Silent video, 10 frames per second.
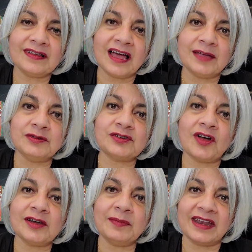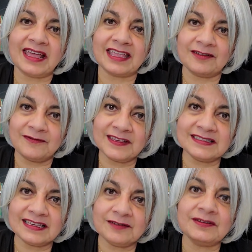I'm short but I can
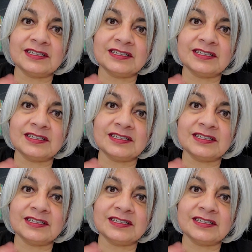fix it,